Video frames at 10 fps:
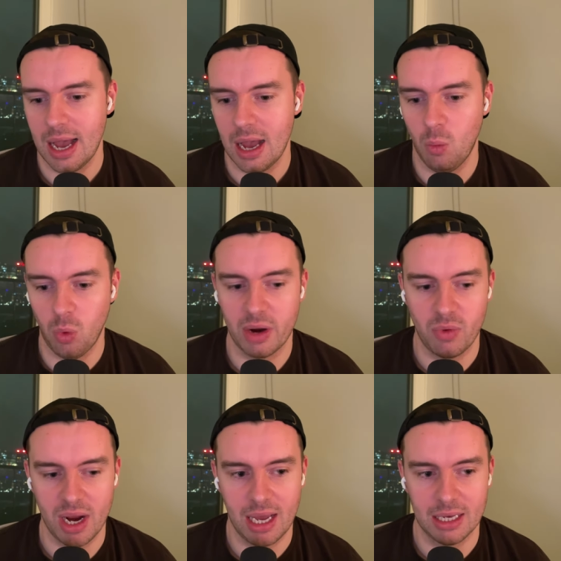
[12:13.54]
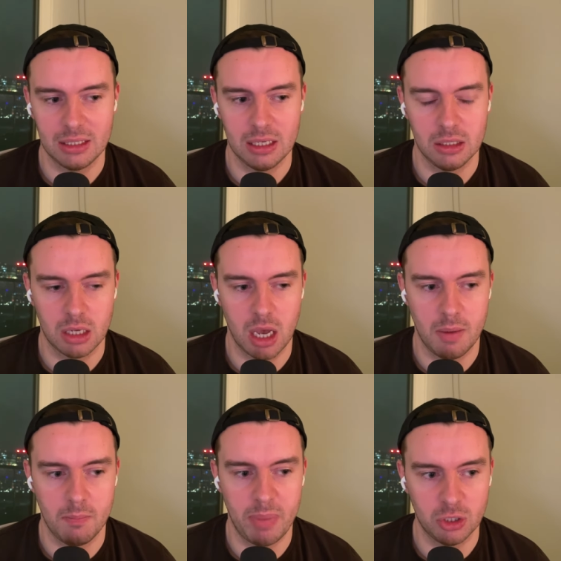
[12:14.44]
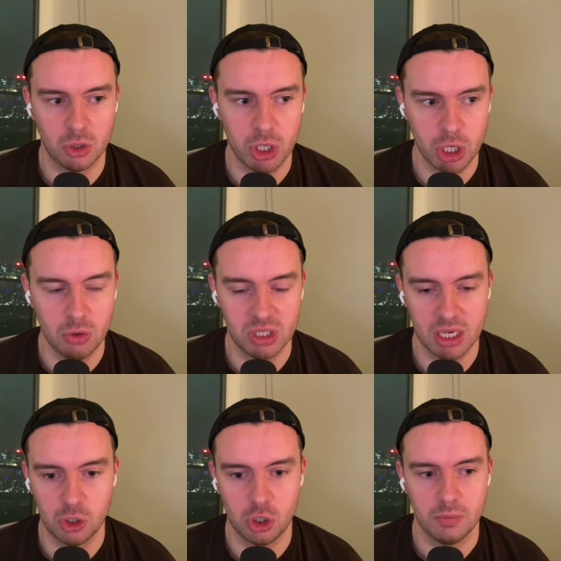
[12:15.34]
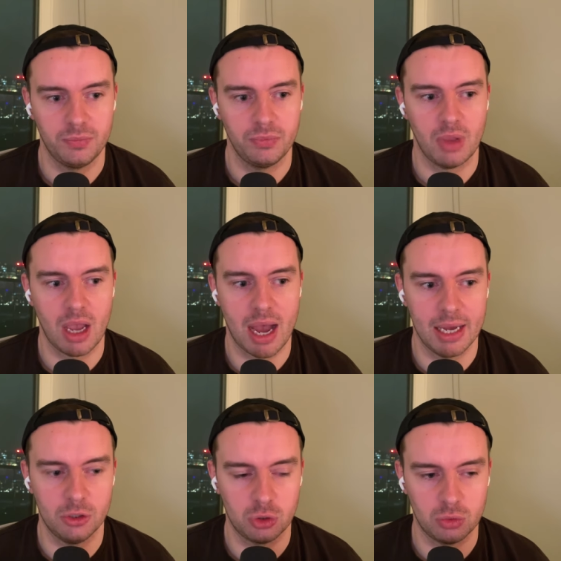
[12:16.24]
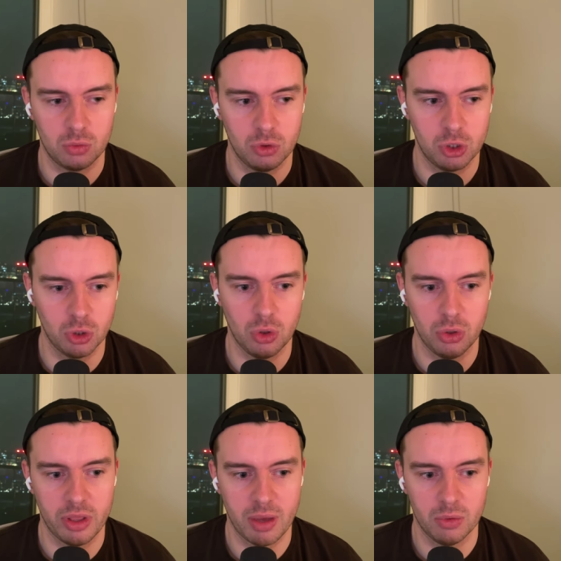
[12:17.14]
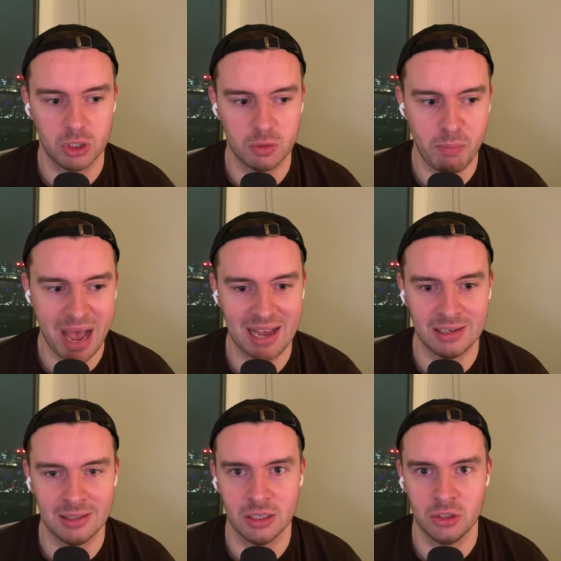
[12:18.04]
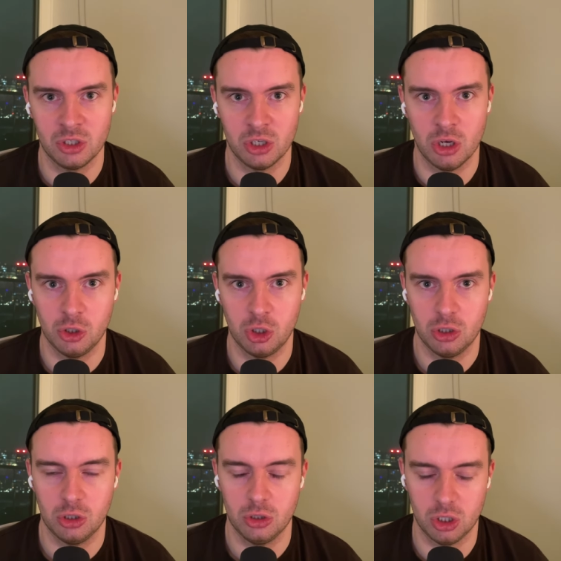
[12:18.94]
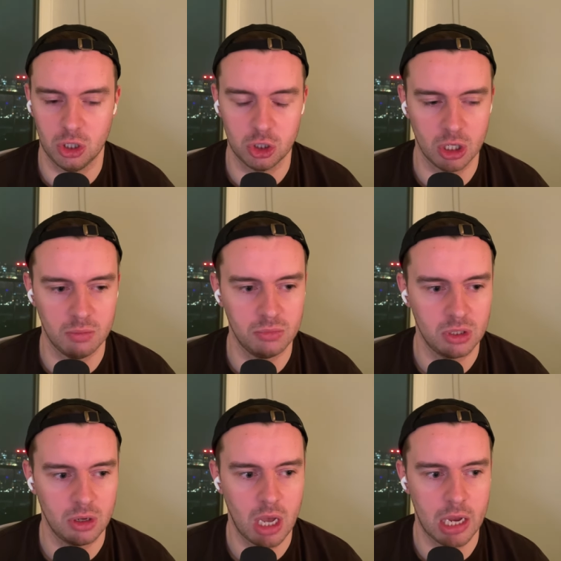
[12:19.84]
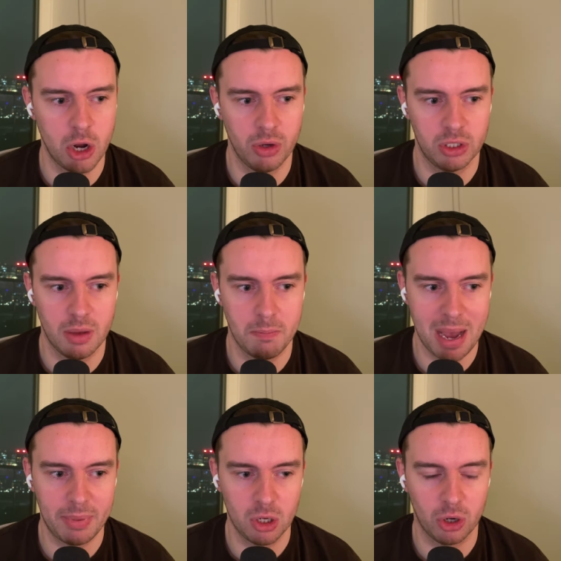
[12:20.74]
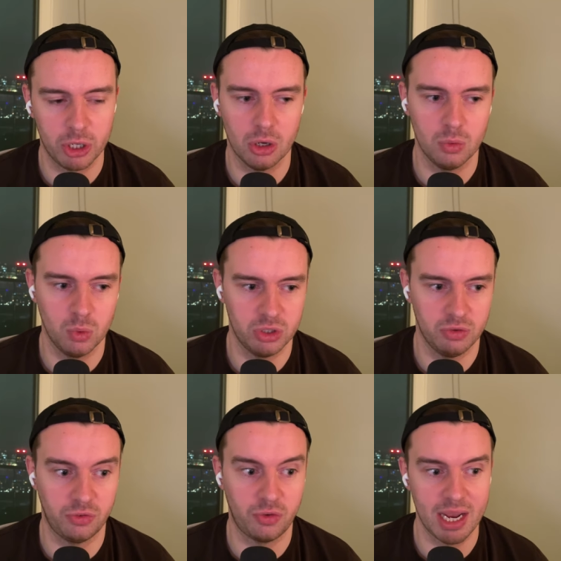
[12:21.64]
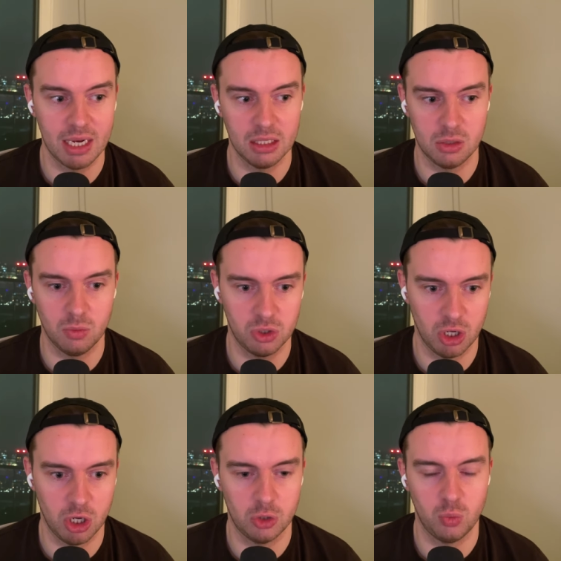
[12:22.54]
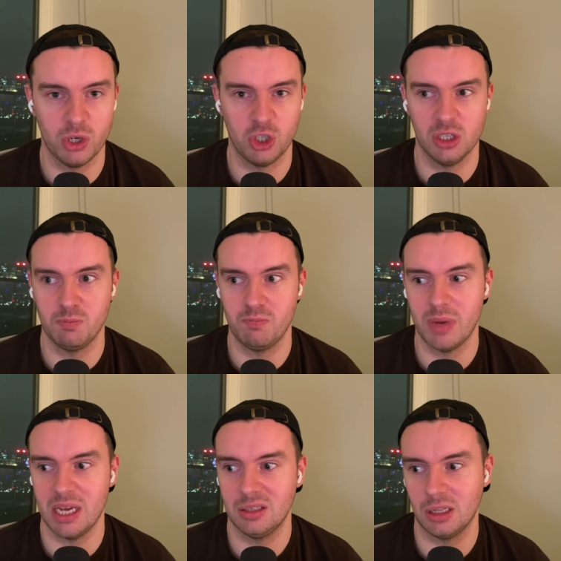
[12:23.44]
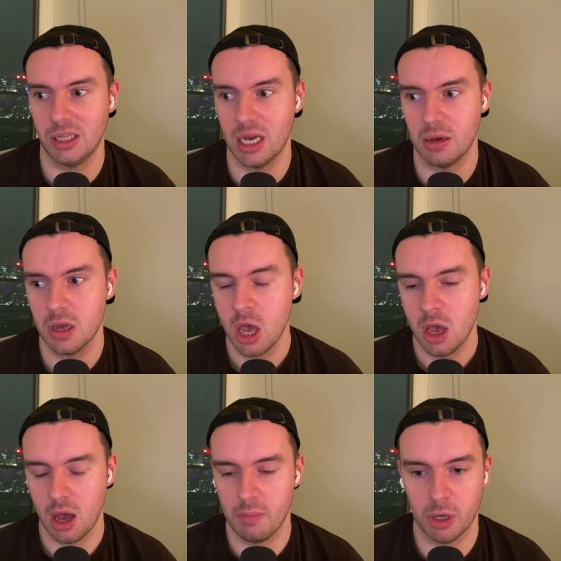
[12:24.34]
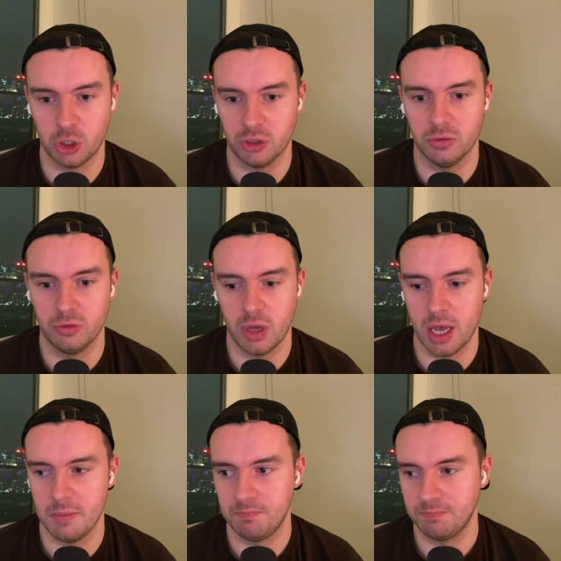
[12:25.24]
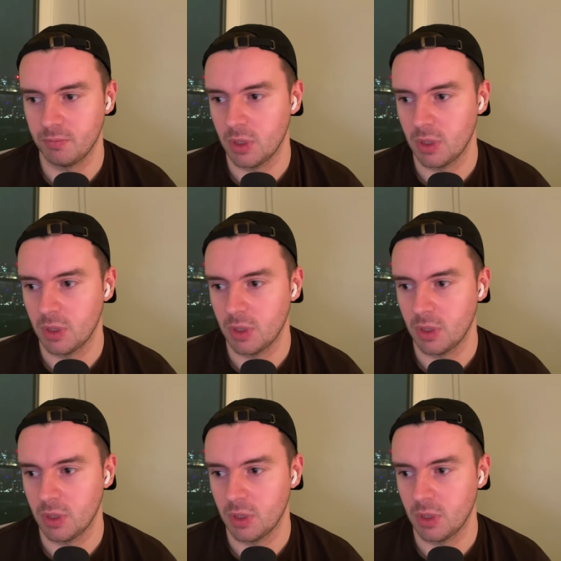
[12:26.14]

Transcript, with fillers: And what I realized is um, based on the usage, I saw that there was some patterns in search search terms and noticed that Mabinogion was a phrase that was searched, which is basically a, a bunch of um,